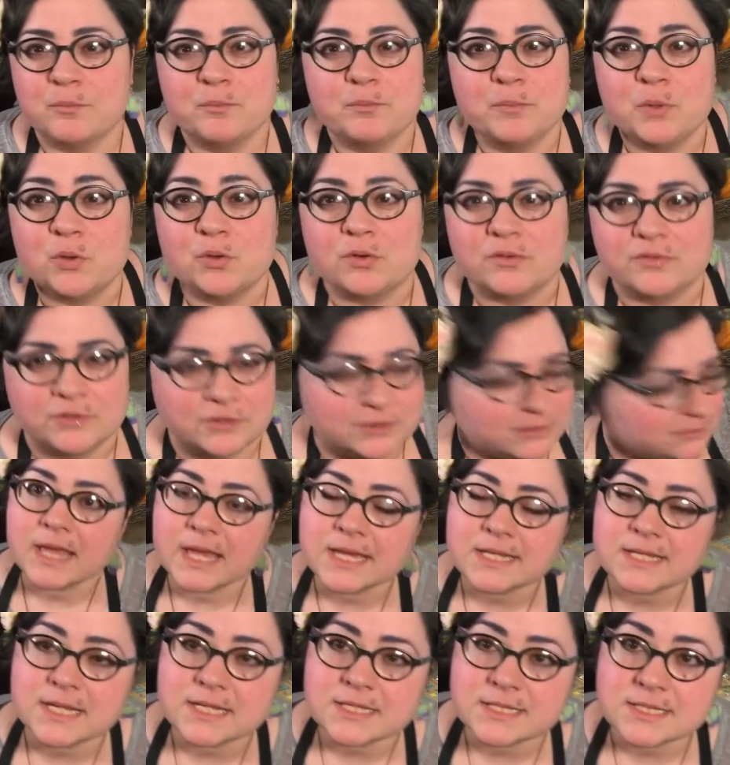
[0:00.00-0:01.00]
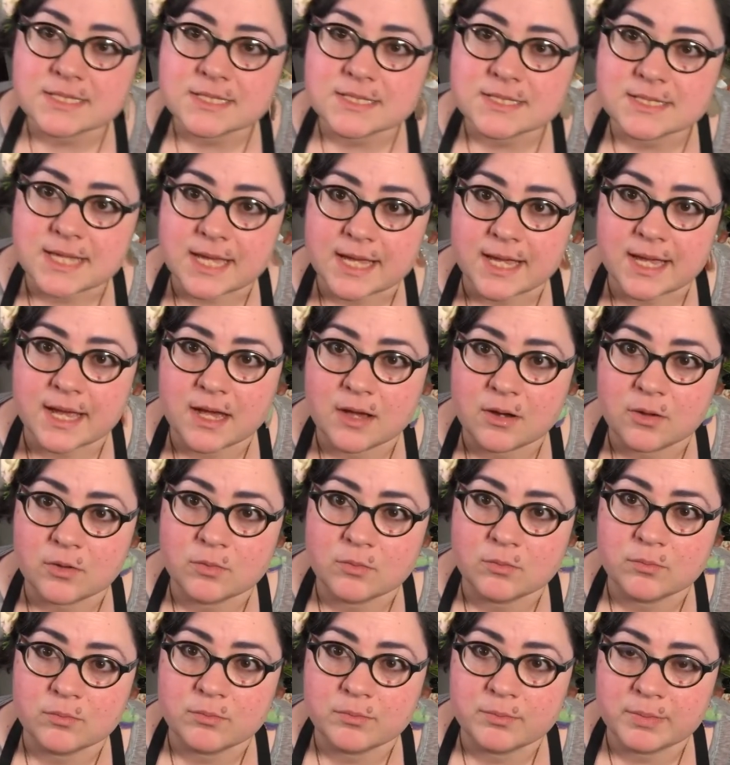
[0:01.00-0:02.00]
Beautiful. It doesn't say how
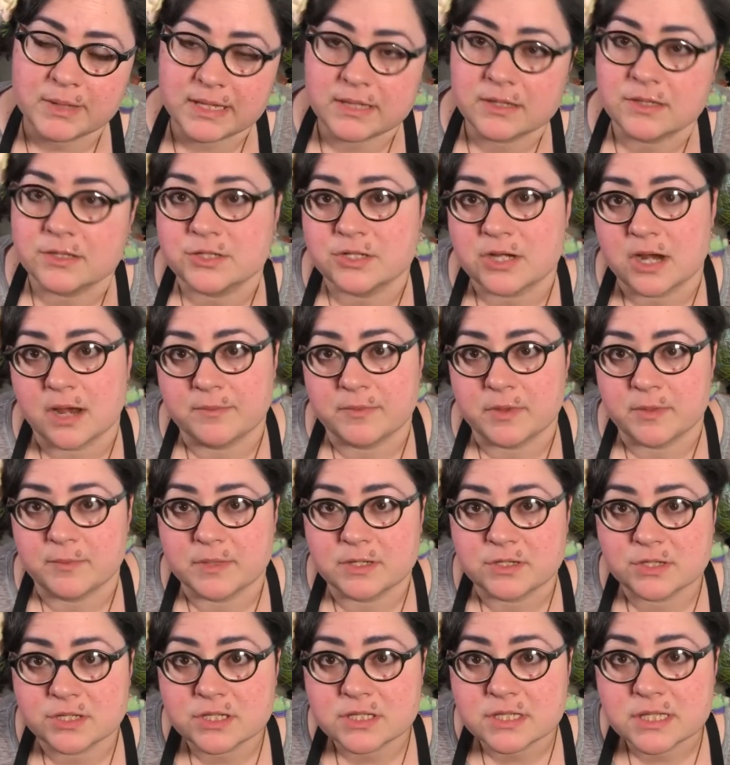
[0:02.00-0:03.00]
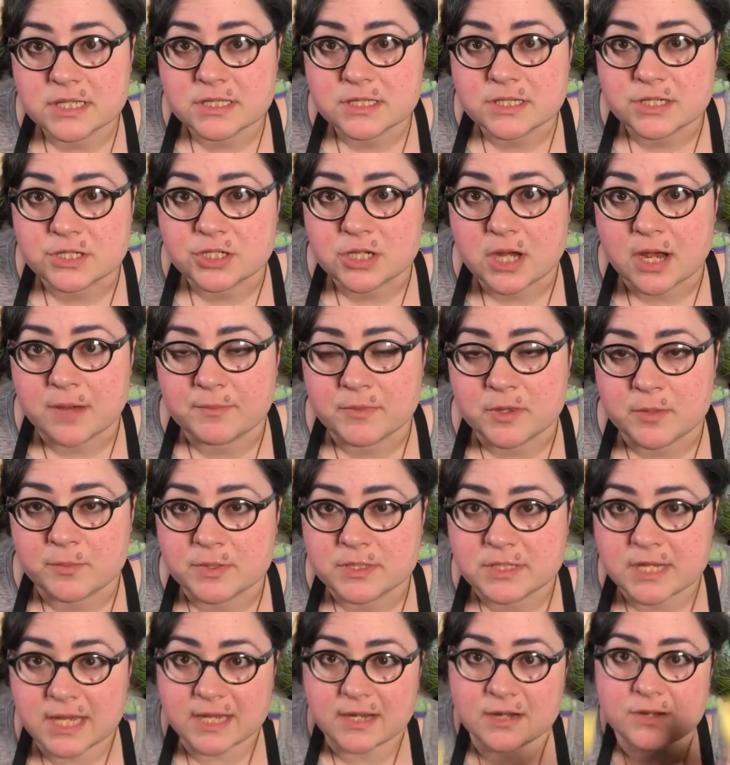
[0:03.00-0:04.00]
big to chop them. It just says to chop the
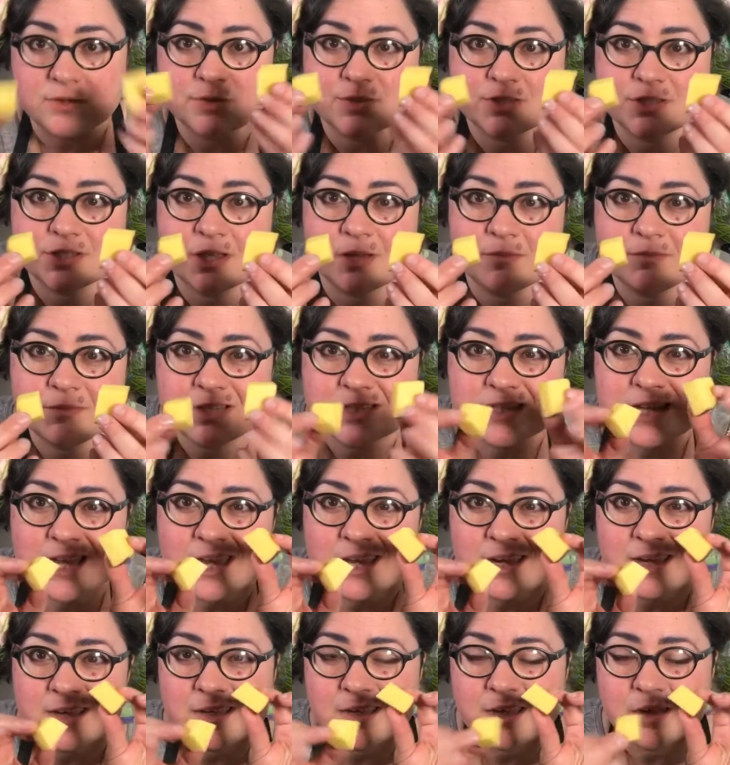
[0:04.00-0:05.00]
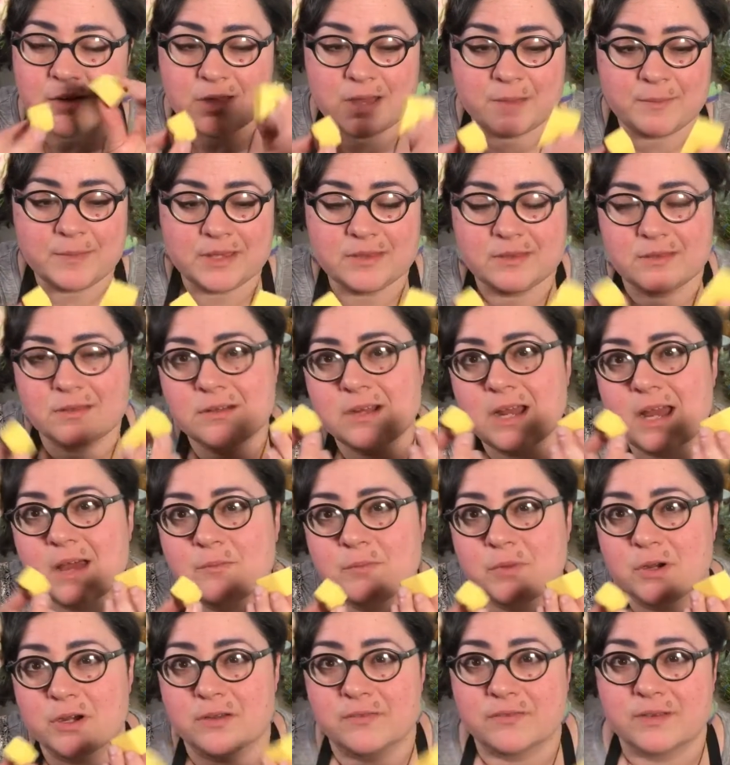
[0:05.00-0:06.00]
potatoes. So I'm just kind of go, I mean, they're
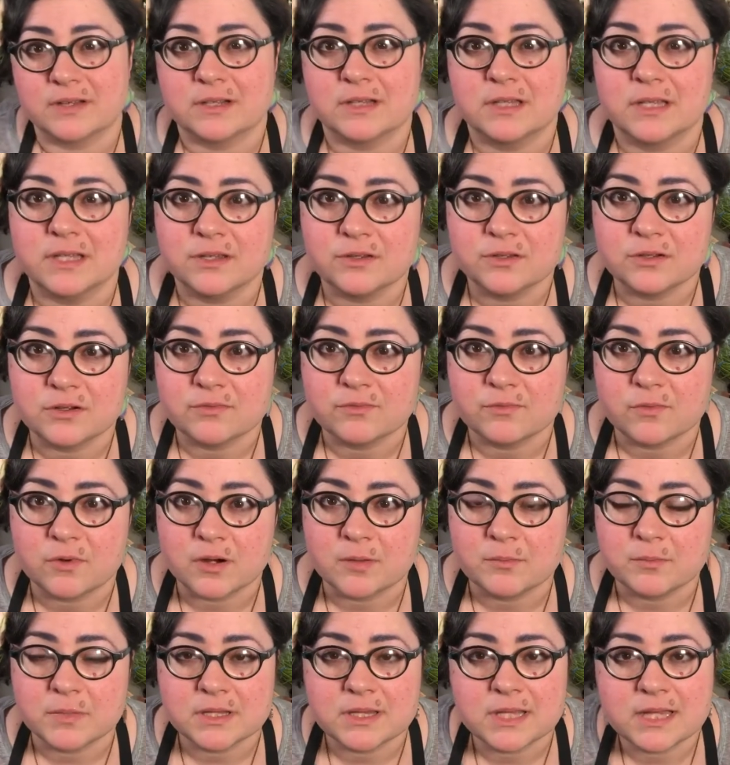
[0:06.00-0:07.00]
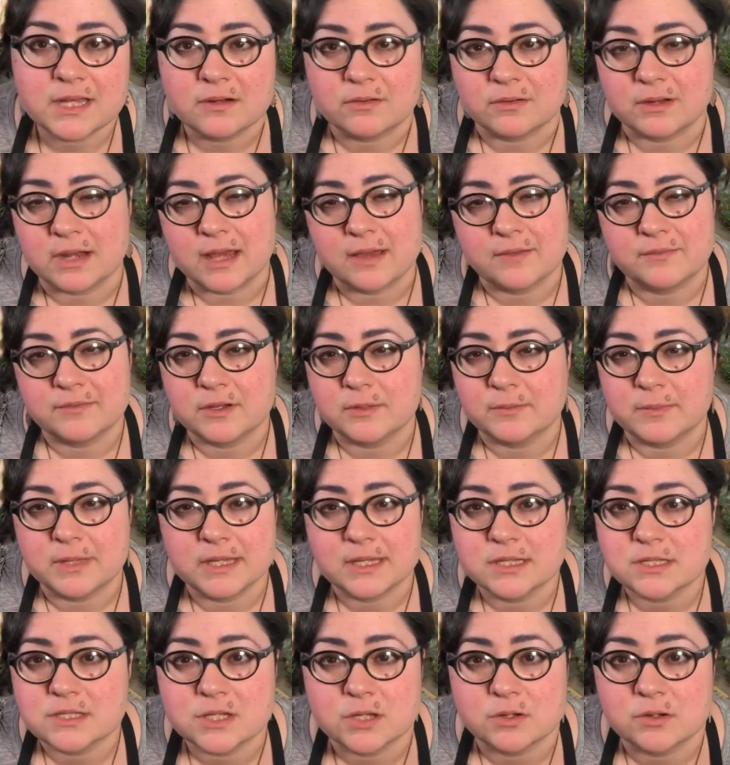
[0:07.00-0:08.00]
not perfectly uniform, but they don't have to be.
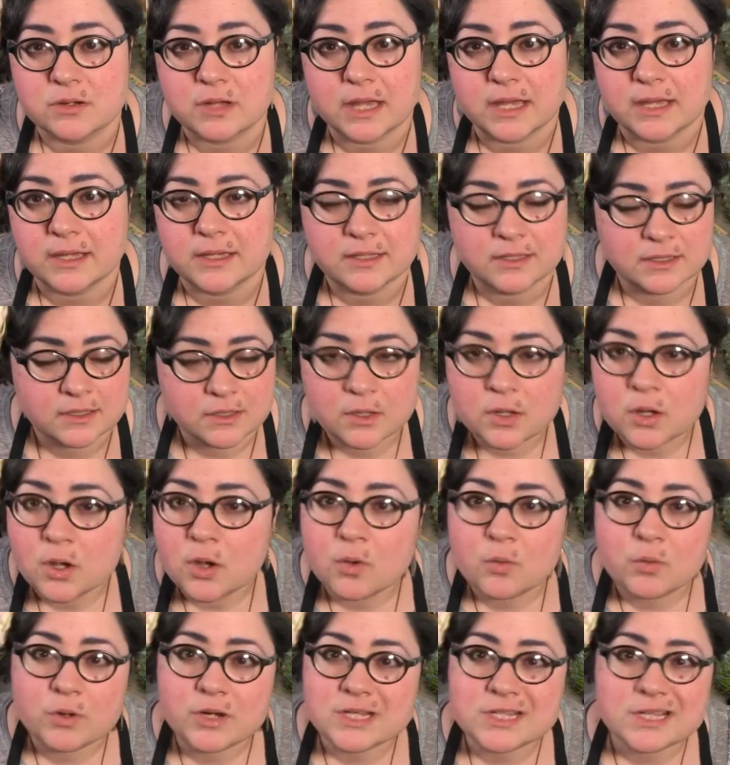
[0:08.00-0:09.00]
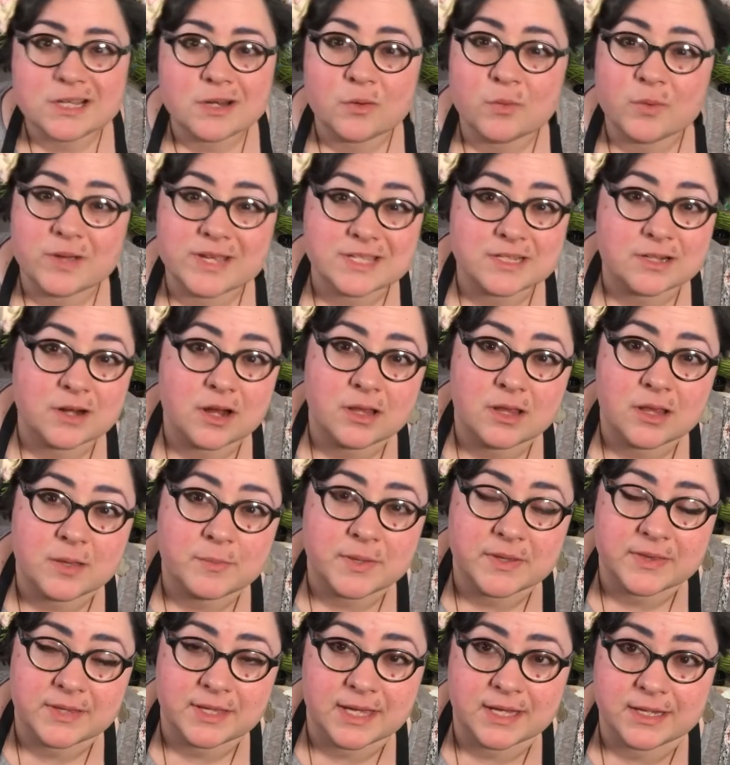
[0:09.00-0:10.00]
It's okay. We're just gonna whiz it all up
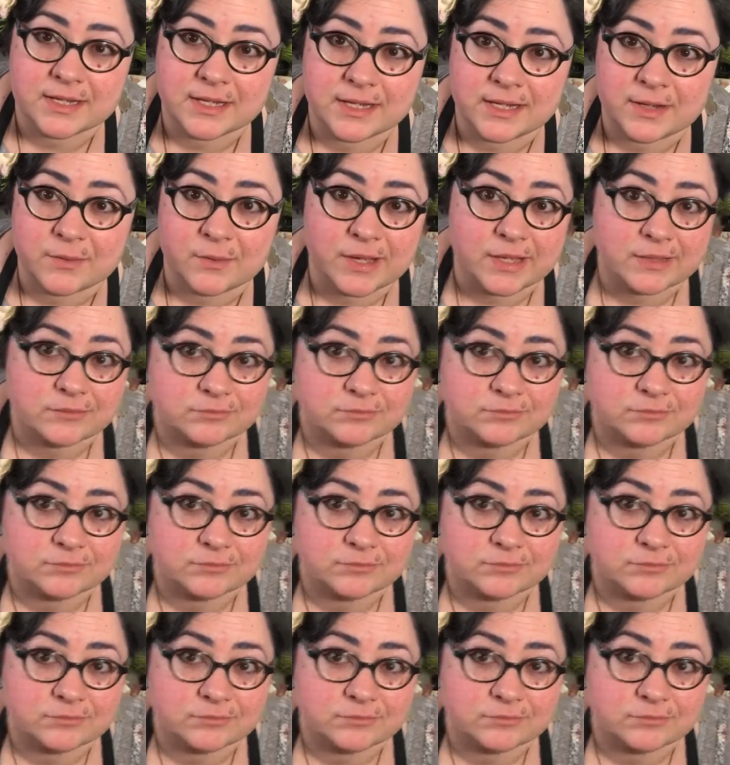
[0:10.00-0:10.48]
in the end anyway.